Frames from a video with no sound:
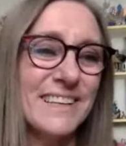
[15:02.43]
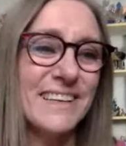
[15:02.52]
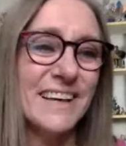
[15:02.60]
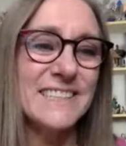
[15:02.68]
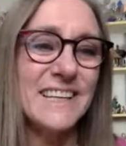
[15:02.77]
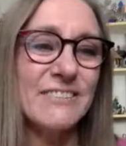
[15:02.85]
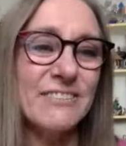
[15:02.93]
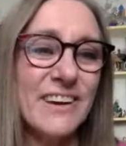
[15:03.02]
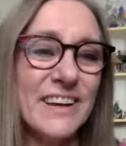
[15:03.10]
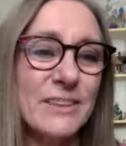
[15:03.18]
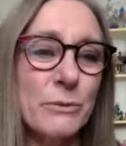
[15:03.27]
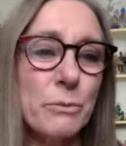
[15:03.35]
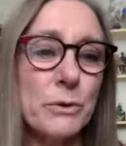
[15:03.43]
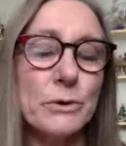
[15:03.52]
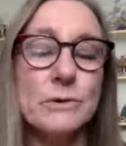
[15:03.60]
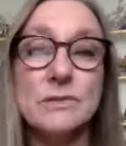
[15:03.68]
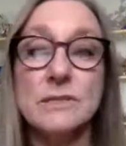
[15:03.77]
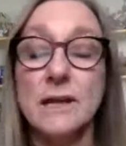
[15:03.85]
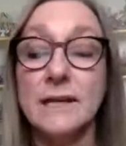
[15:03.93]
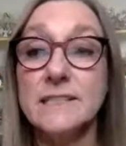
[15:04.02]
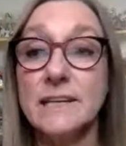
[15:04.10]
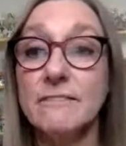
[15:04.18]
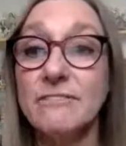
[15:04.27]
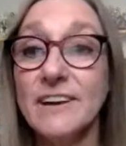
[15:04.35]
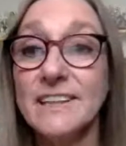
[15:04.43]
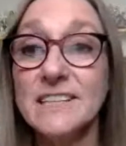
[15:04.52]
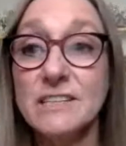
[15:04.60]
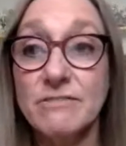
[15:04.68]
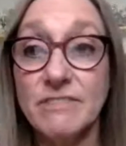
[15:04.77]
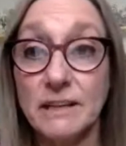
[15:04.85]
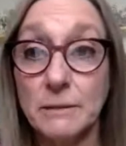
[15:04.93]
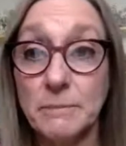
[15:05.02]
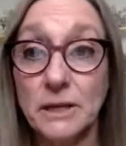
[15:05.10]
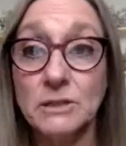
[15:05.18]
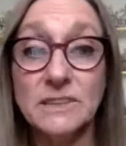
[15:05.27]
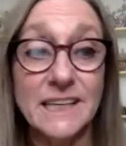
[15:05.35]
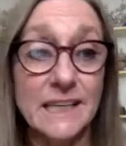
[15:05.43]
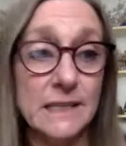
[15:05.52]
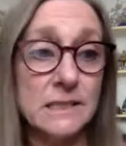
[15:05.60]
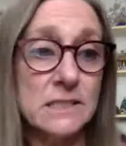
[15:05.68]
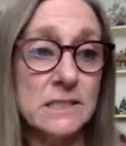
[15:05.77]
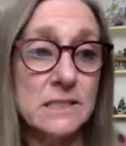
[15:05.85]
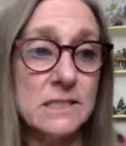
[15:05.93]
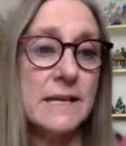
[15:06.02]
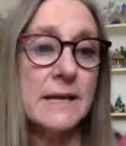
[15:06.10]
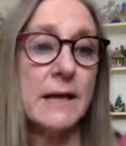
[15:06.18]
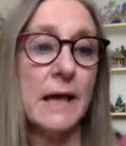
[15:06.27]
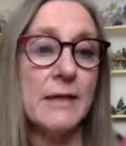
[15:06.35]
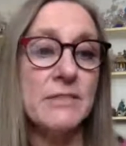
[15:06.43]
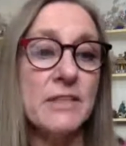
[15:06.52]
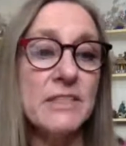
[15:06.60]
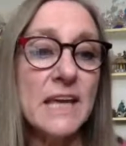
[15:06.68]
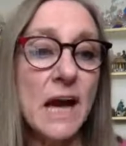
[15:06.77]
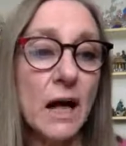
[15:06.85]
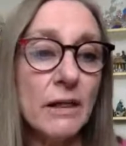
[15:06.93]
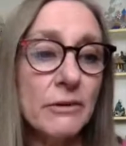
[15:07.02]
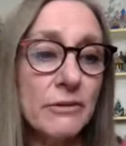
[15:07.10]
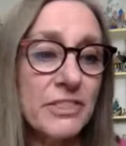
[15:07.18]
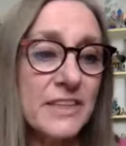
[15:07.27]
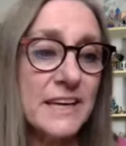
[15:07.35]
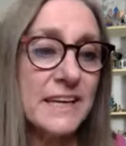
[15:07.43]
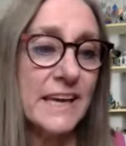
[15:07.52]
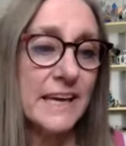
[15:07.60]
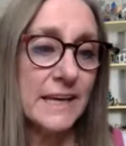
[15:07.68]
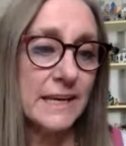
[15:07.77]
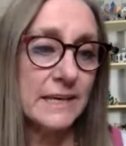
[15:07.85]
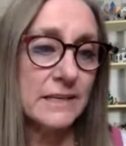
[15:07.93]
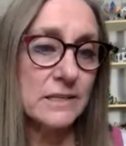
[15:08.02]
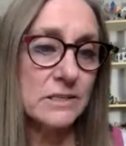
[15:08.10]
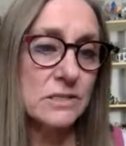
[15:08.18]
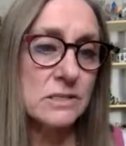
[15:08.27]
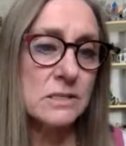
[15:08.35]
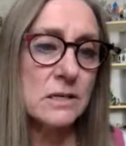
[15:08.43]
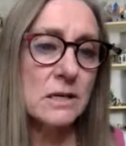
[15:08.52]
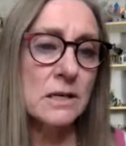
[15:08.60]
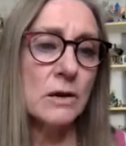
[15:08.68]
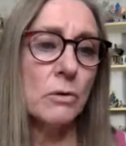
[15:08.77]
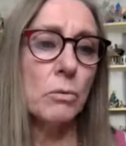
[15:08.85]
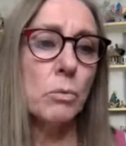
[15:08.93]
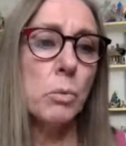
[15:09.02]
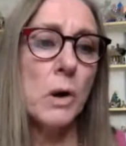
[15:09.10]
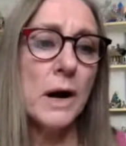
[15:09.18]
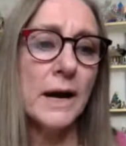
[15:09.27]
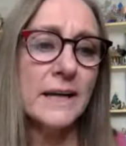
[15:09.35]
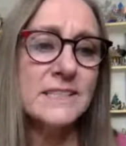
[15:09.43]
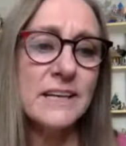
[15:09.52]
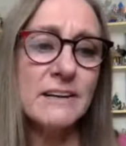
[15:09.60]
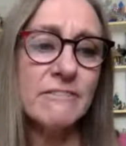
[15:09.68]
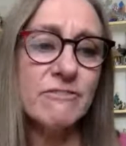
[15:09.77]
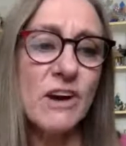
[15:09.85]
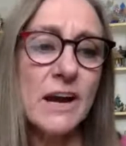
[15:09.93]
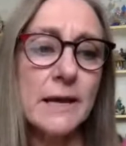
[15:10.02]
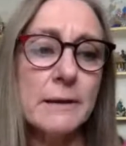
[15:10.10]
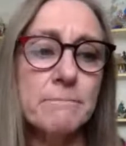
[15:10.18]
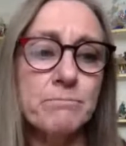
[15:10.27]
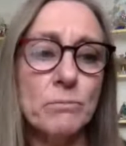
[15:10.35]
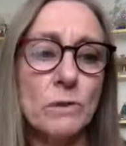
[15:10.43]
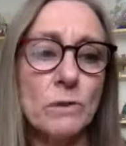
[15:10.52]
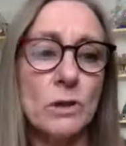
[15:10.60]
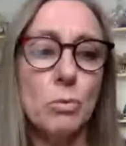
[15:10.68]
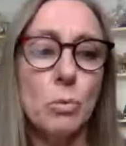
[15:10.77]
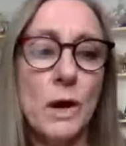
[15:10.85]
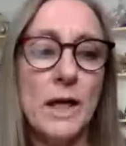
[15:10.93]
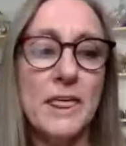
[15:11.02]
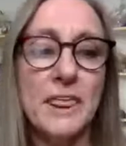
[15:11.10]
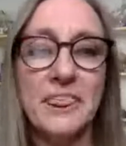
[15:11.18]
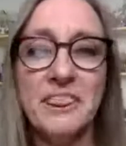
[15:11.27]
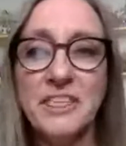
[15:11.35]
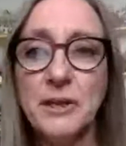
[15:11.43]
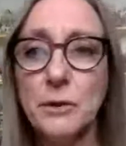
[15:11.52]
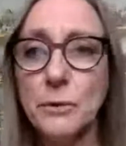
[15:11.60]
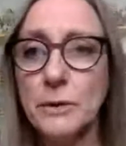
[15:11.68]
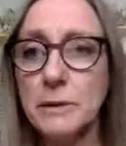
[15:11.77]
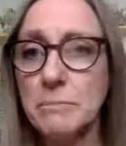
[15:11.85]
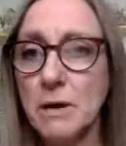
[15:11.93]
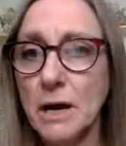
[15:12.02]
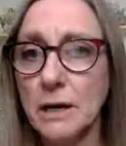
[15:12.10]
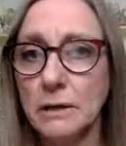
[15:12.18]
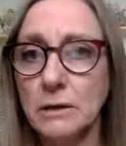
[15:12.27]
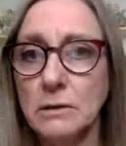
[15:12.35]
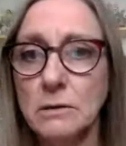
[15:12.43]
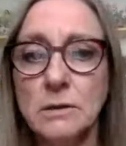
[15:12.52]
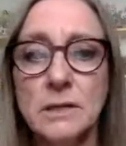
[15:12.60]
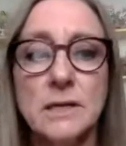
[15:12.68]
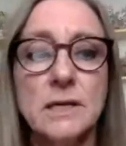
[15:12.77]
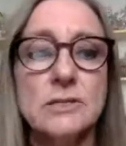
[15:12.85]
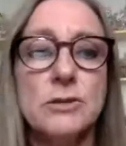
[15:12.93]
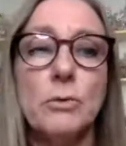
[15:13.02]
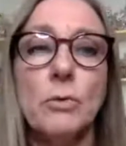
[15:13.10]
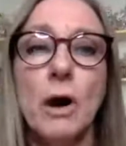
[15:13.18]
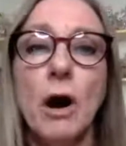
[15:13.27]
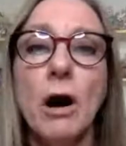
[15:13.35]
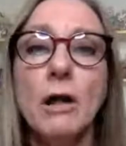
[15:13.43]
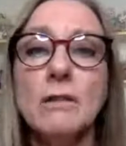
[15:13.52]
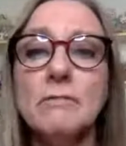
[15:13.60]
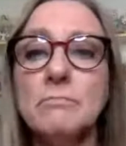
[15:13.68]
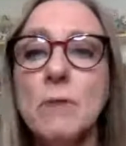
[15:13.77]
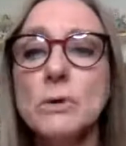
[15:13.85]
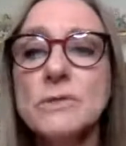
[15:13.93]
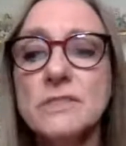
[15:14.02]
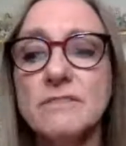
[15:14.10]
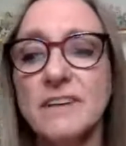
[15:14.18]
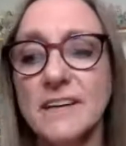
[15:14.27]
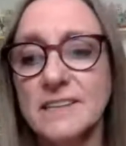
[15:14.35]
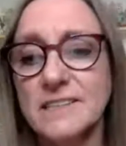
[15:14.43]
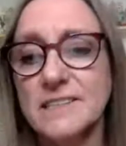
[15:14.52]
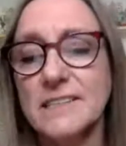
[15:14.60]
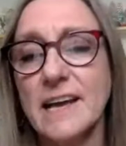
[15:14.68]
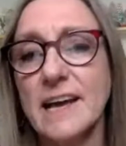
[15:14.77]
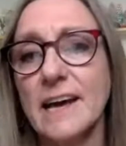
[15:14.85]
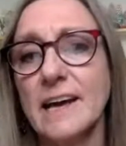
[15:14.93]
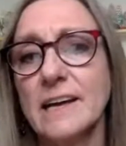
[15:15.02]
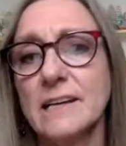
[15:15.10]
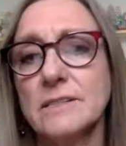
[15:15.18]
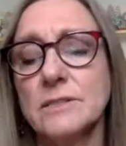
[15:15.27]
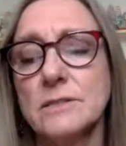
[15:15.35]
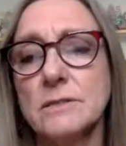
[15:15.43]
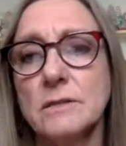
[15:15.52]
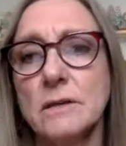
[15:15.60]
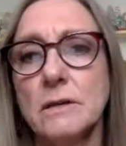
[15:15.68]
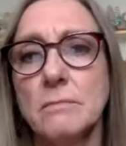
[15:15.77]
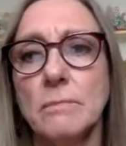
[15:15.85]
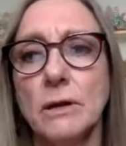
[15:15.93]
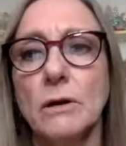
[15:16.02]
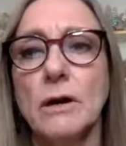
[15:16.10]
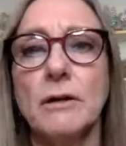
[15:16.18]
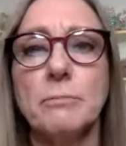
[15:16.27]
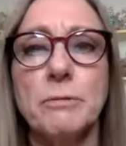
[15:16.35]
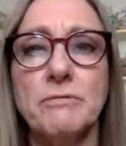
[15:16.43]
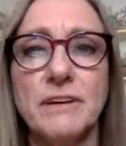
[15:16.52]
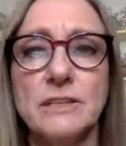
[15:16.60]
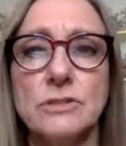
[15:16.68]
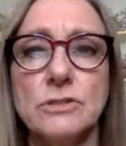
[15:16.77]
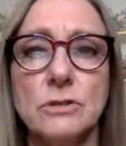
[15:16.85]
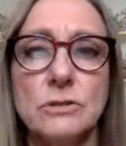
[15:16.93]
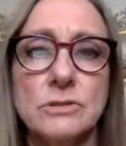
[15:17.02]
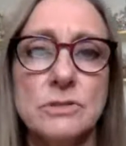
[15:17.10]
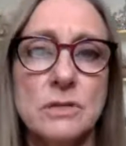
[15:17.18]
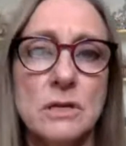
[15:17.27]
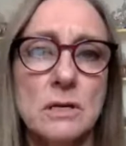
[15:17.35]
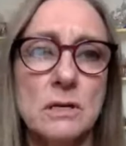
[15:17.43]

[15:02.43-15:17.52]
Identifying the roots, identifying the developmental needs. And then the other thing is identifying what a theory model. So most of us as mental health professionals,